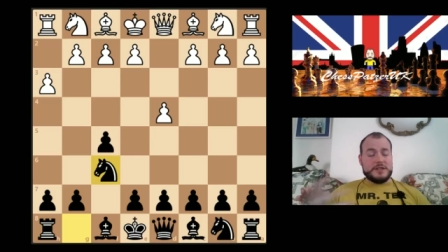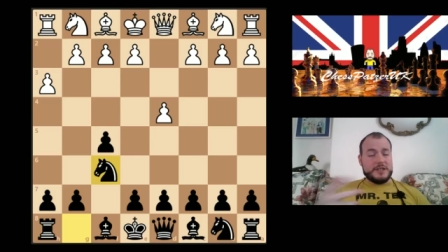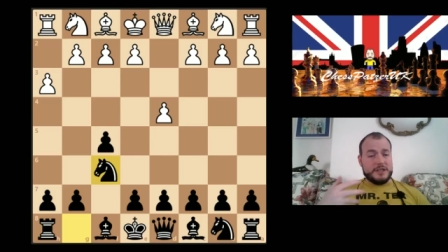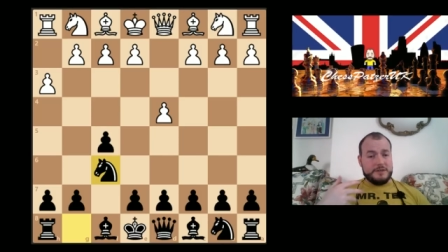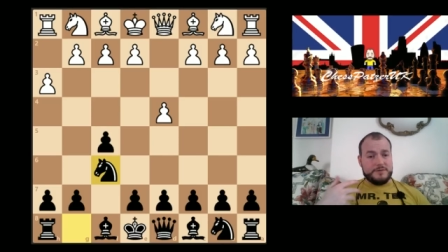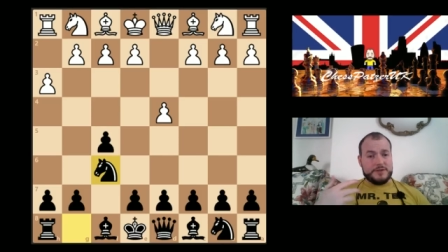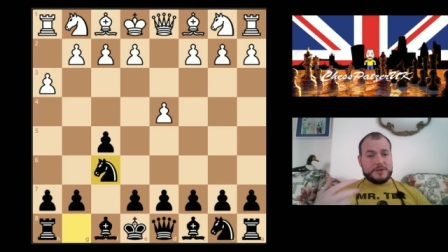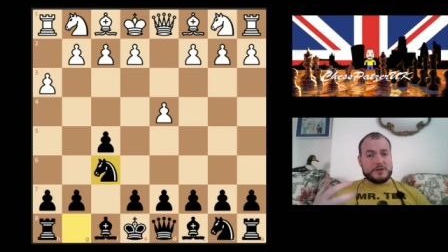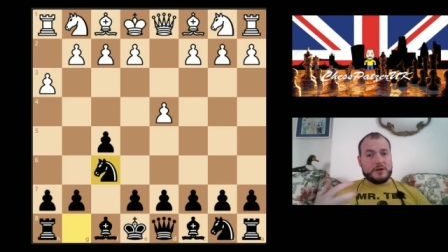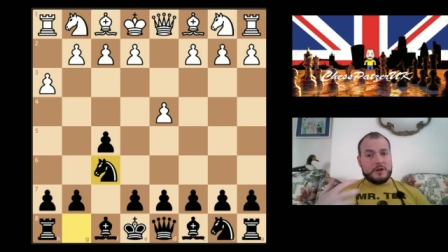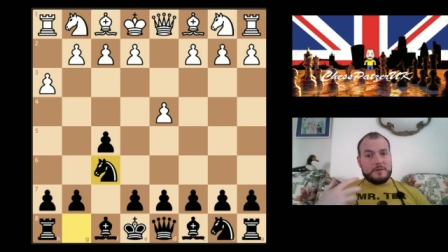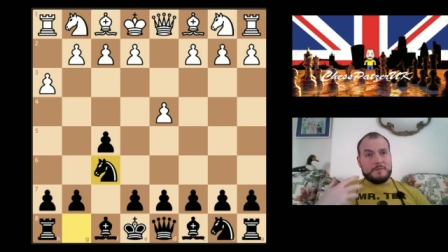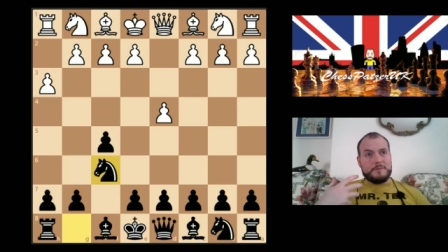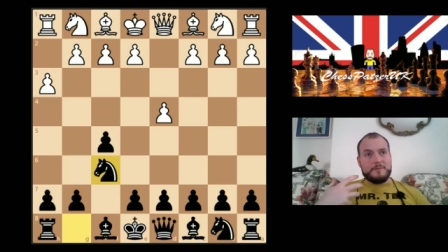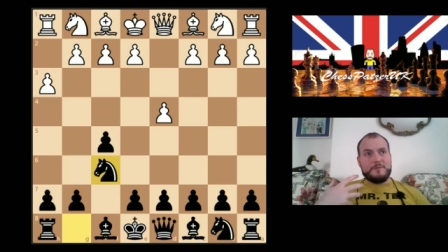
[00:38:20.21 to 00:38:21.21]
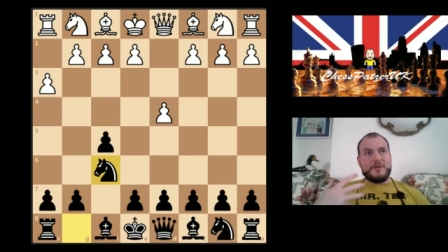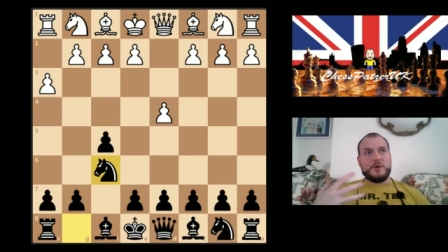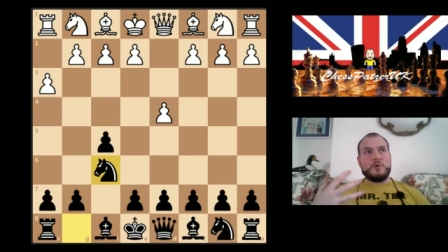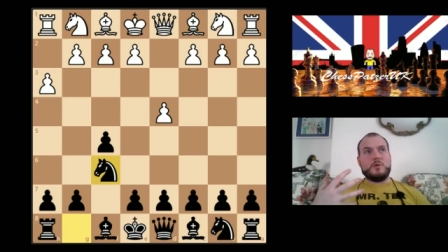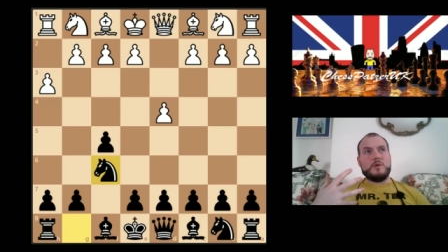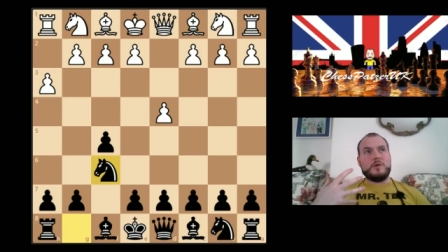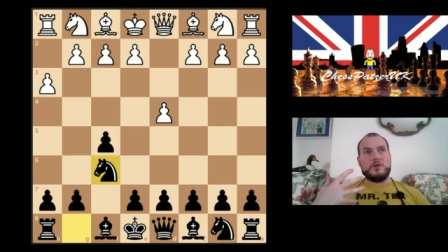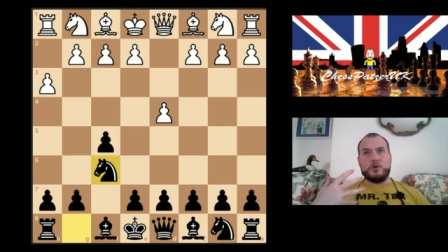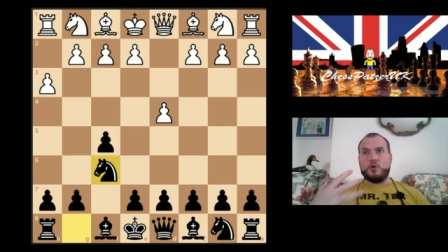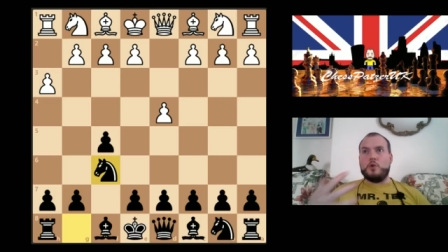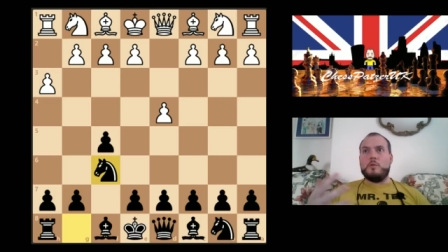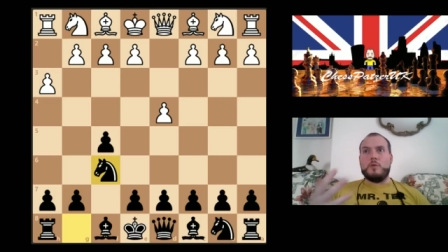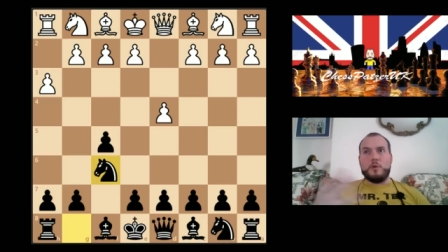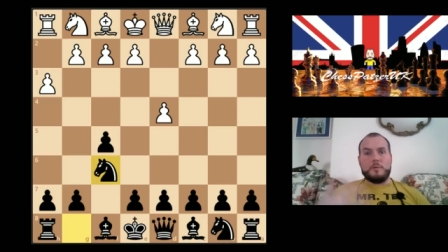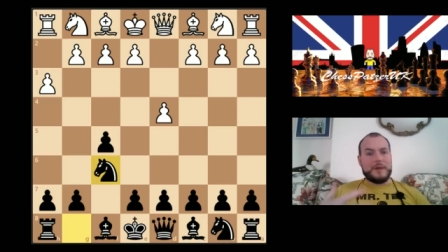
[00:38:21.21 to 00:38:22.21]
So you've just got to feel
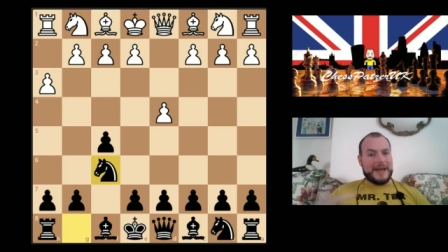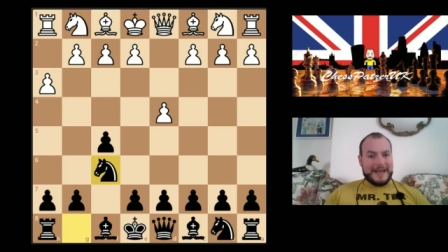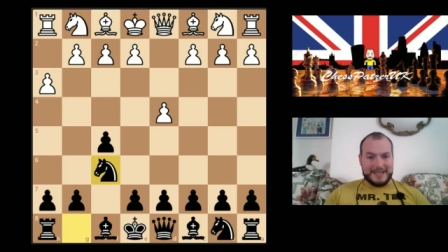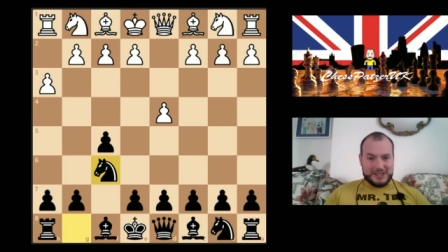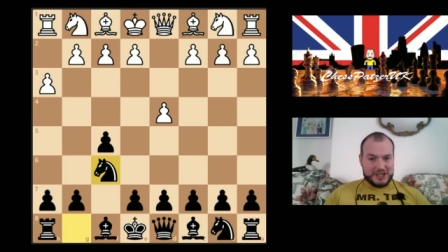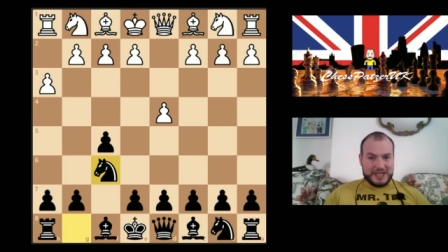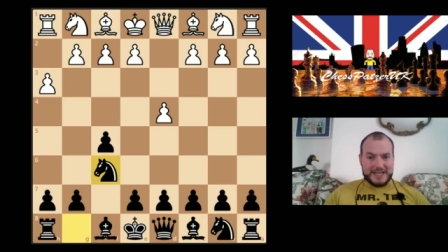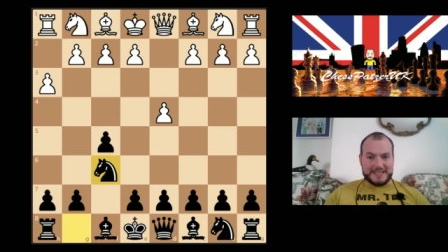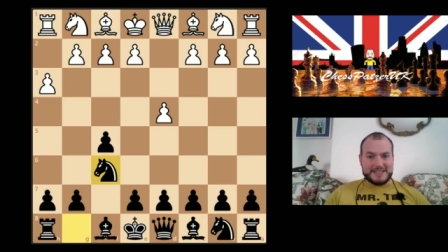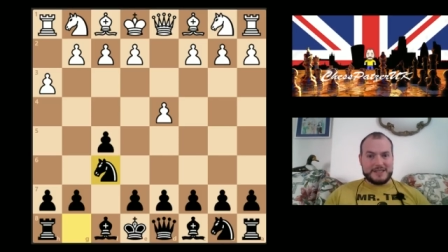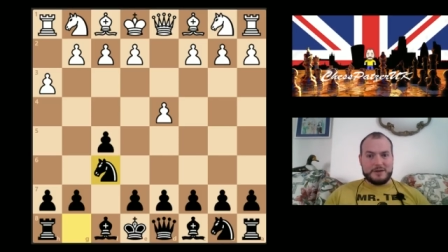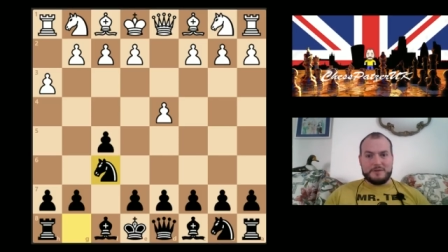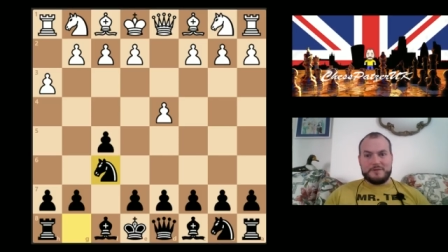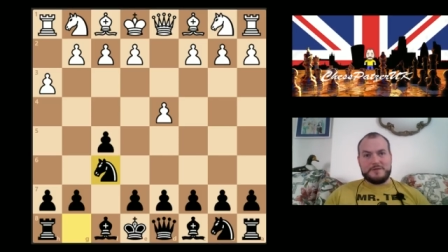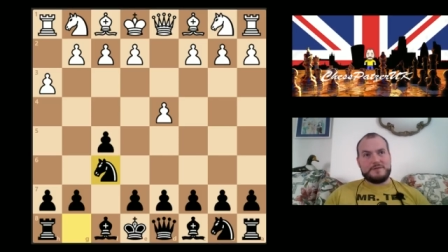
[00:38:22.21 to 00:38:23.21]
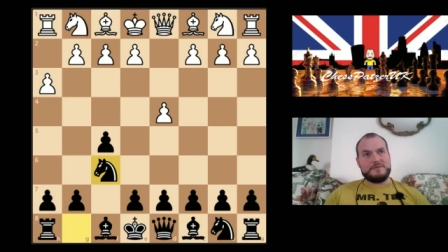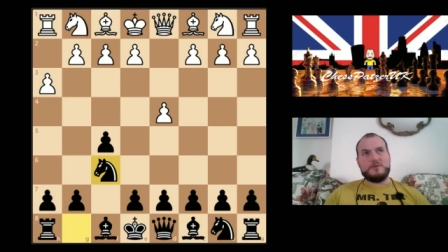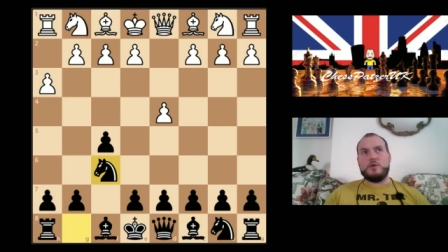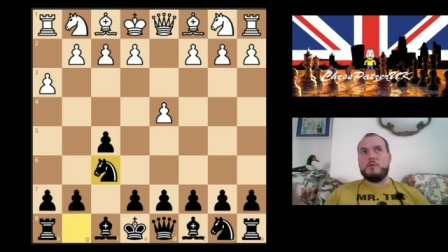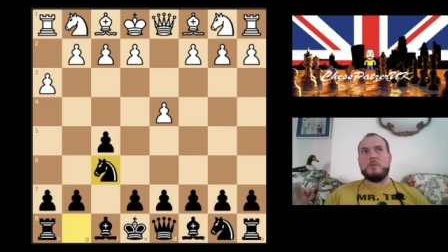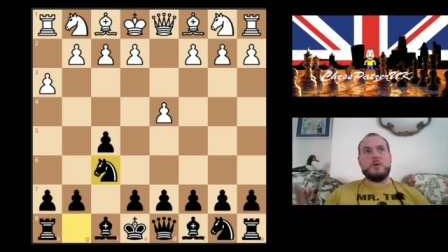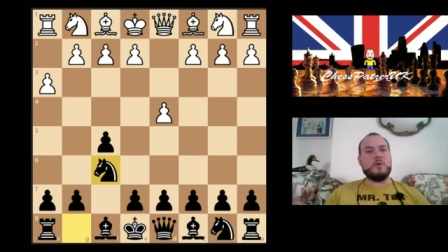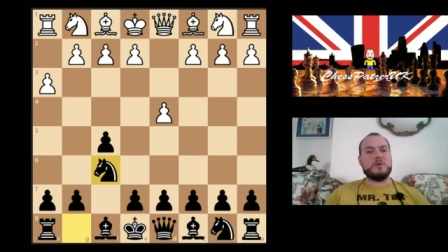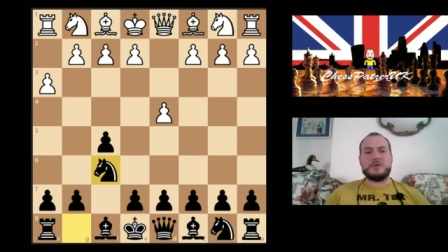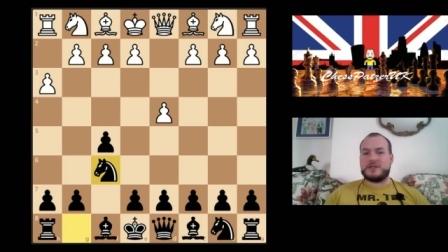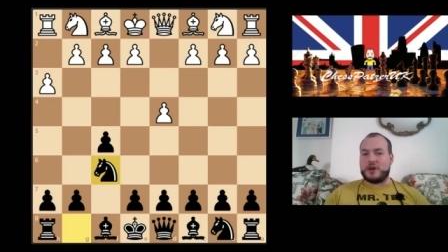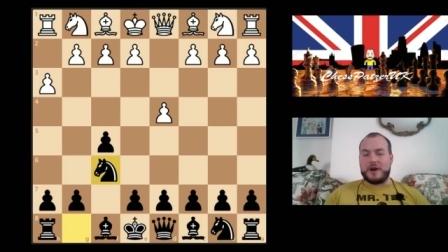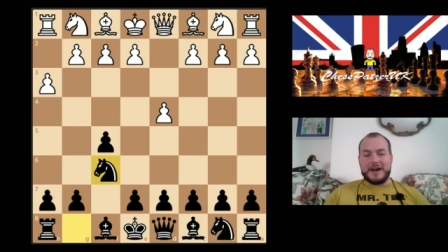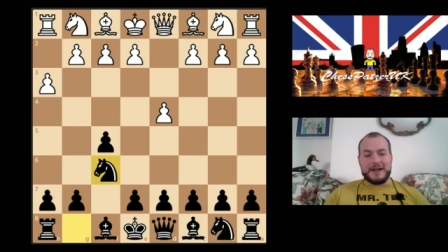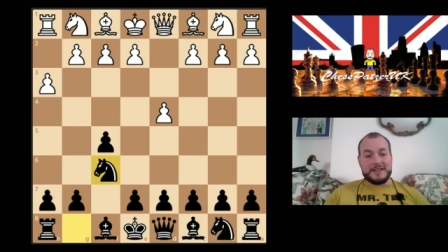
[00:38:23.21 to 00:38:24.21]
normal playing chess. So if normal's
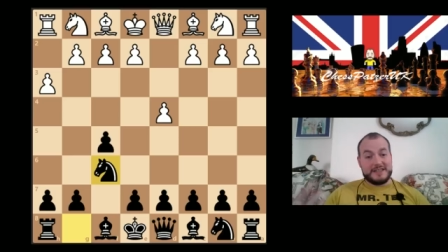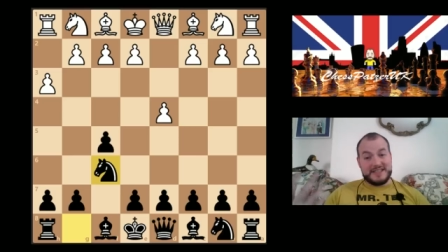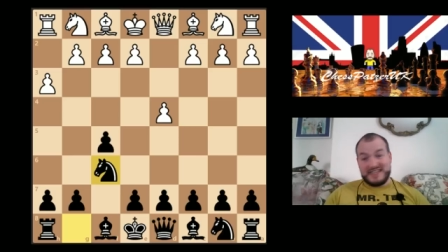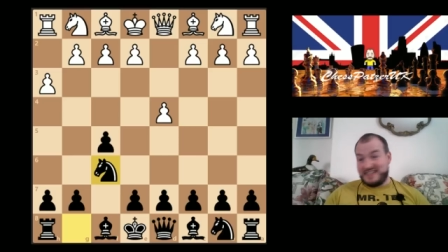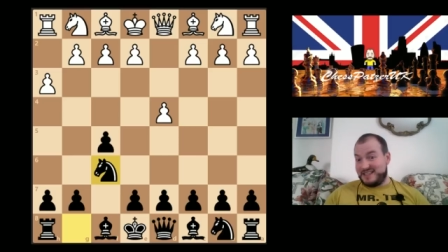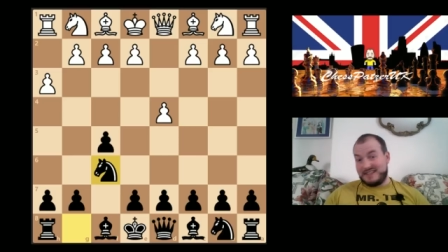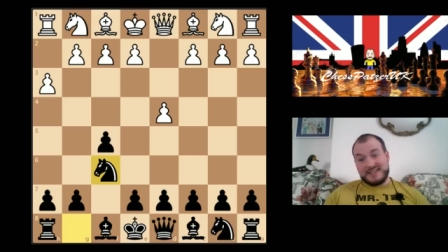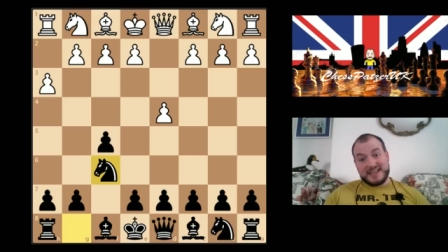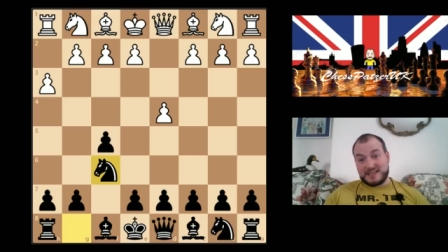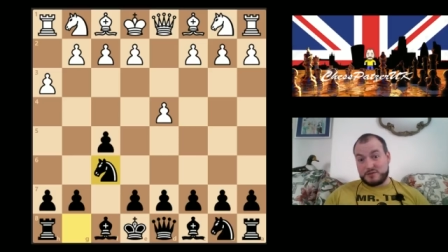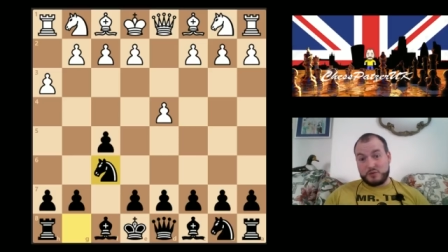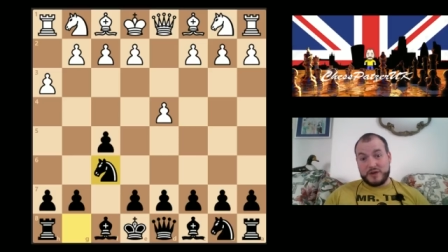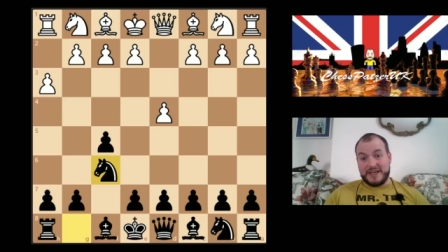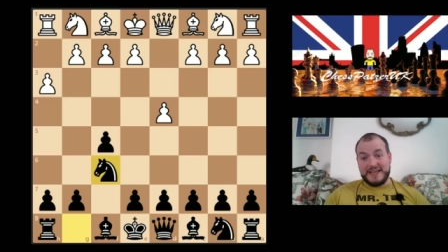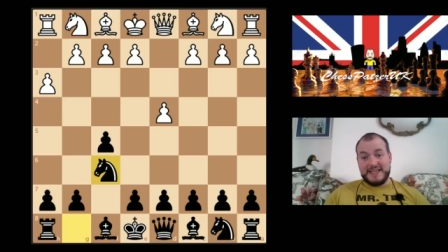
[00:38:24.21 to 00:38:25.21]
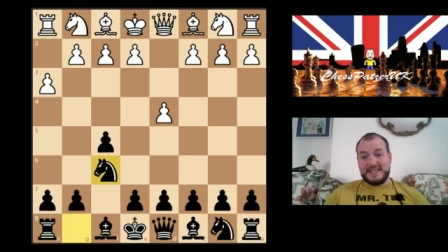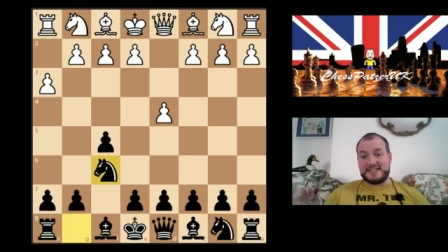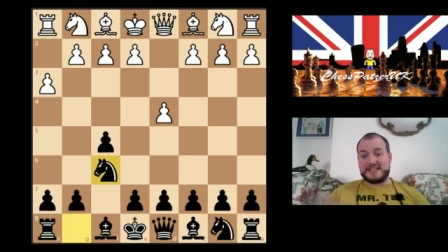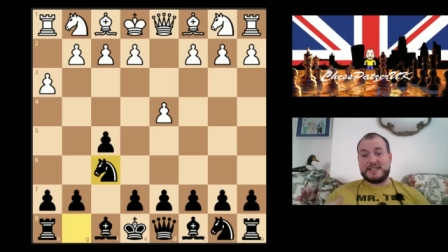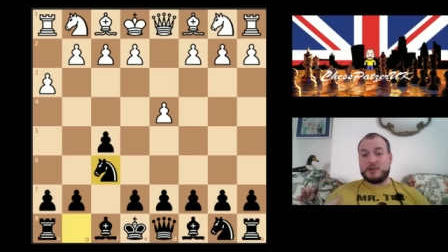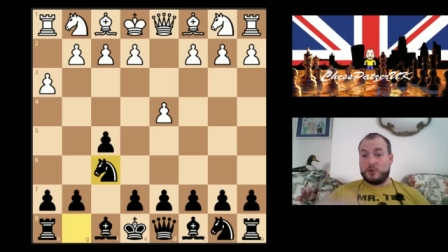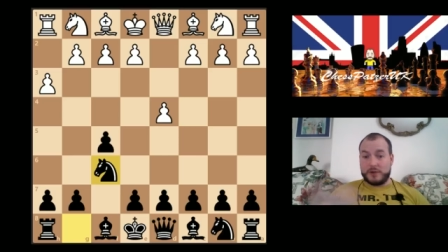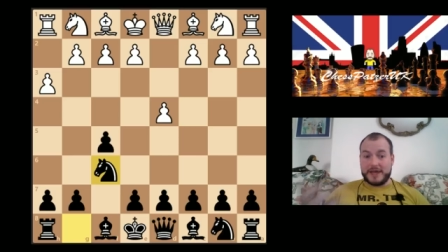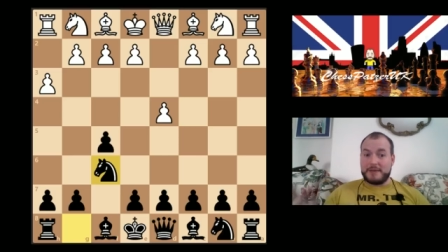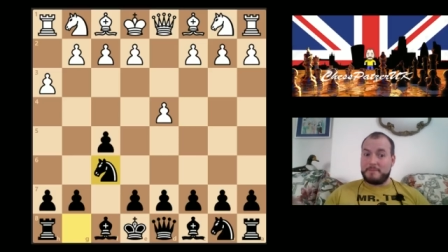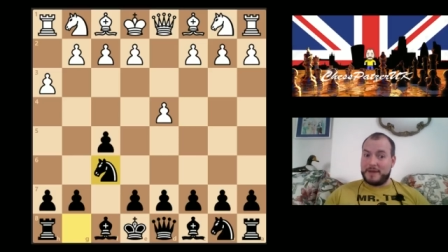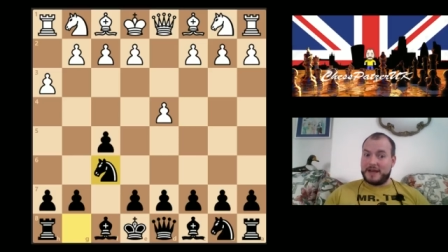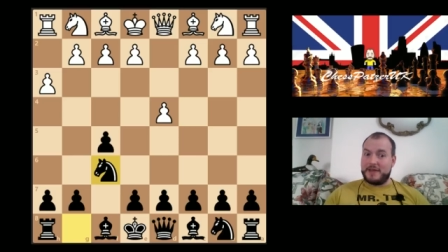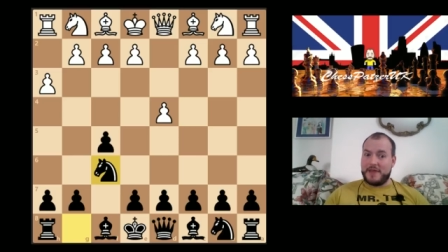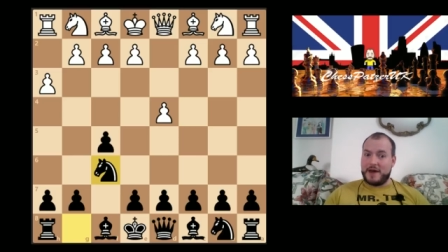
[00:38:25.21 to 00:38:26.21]
tired, then that's what it is, and you'll get
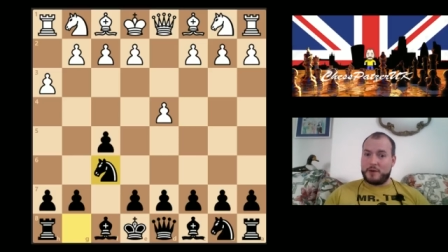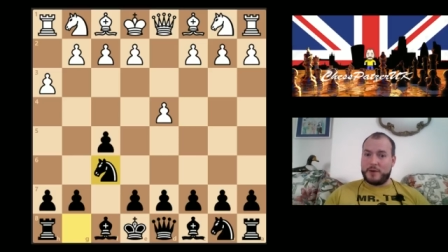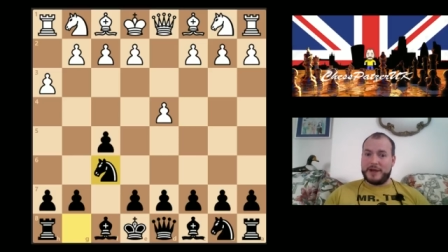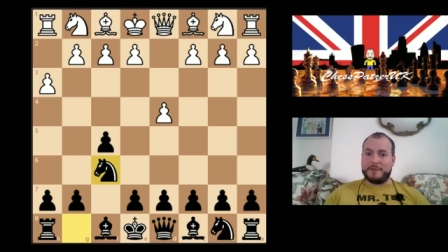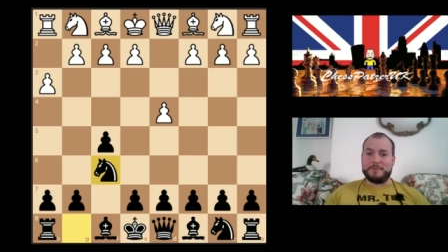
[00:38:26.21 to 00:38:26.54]
better that way.